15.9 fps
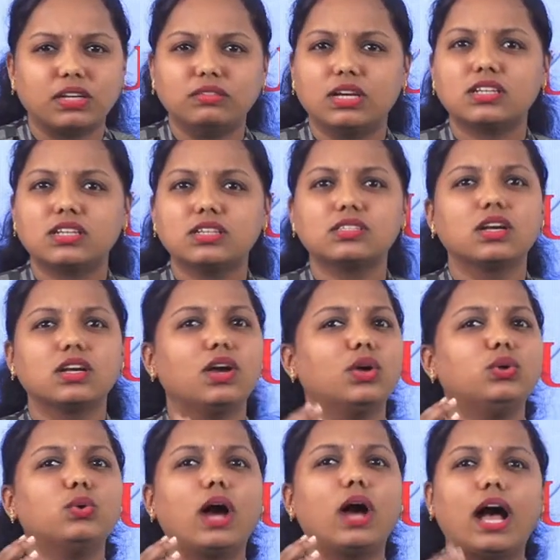That is,
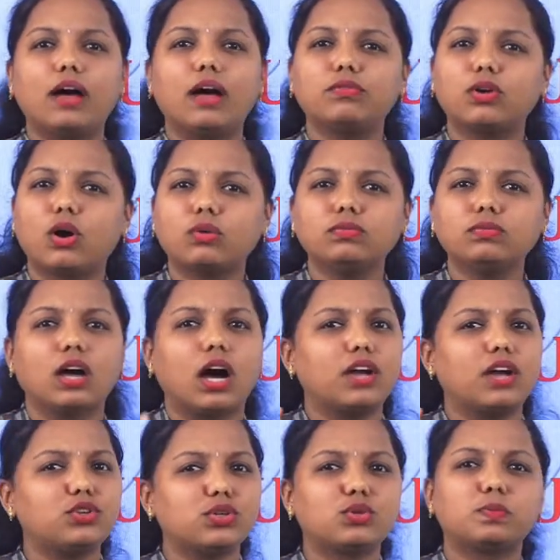you have around
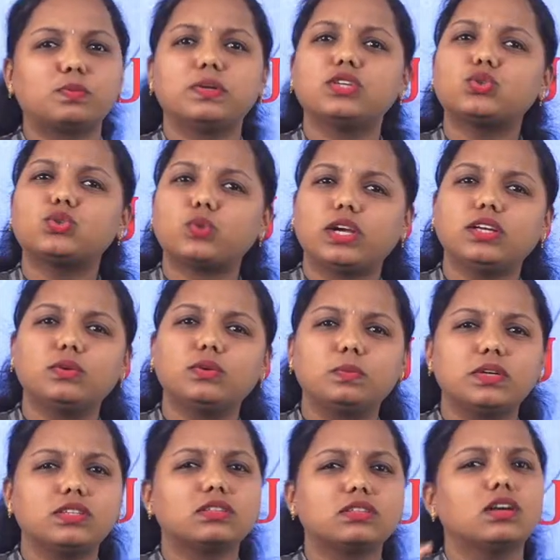100 rupees, 20
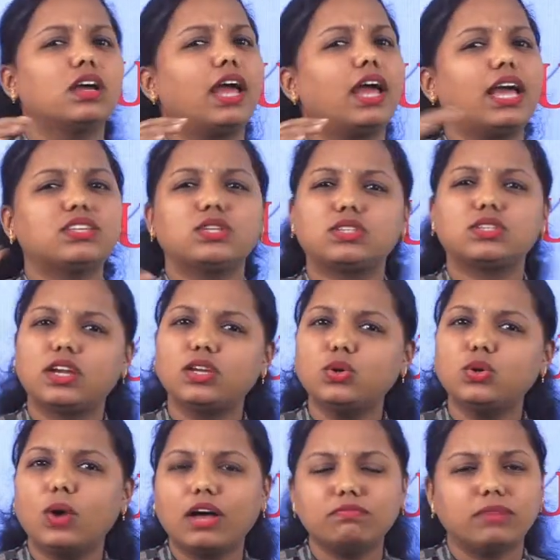rupees, etc. and you
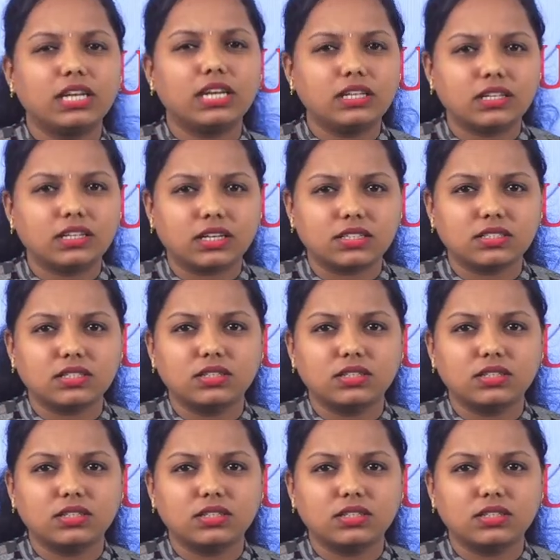have many things.